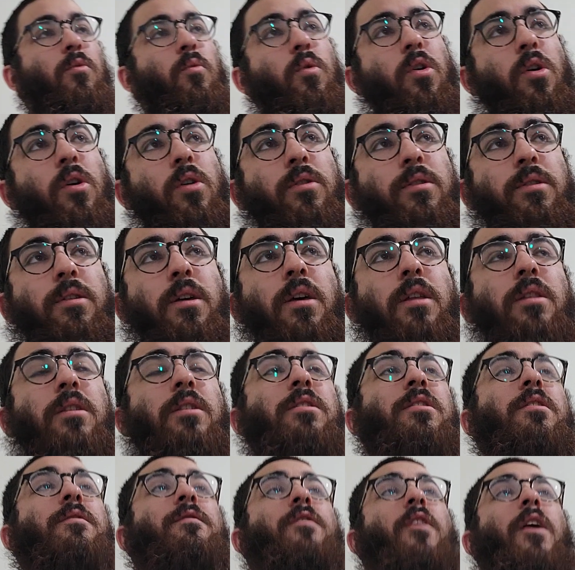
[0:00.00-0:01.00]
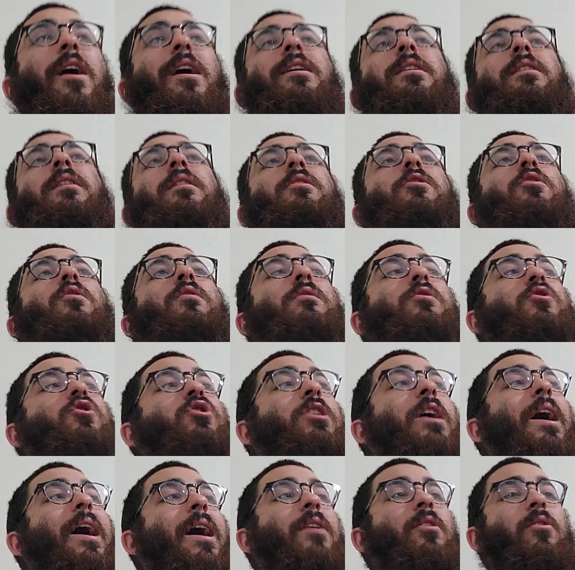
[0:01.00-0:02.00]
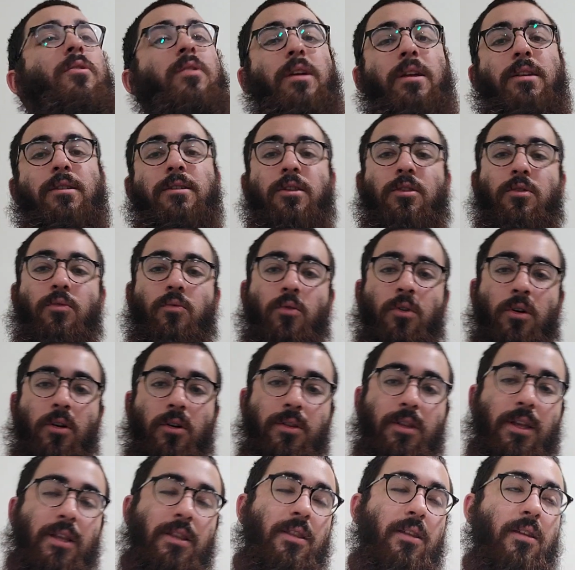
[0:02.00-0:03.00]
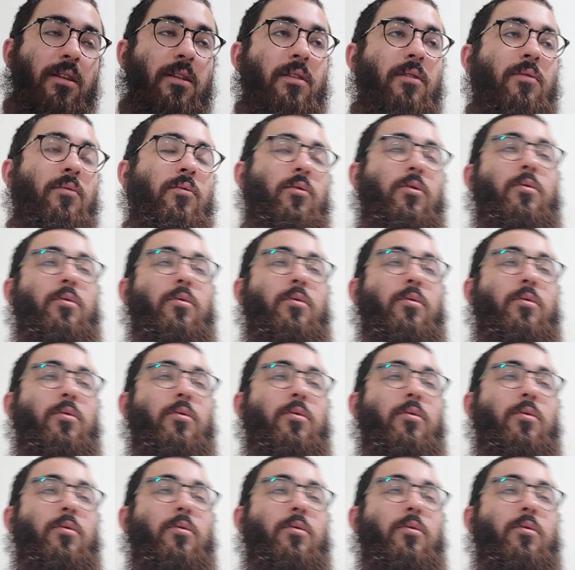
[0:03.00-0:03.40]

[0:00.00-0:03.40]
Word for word: the world, the divine channel into the world that the,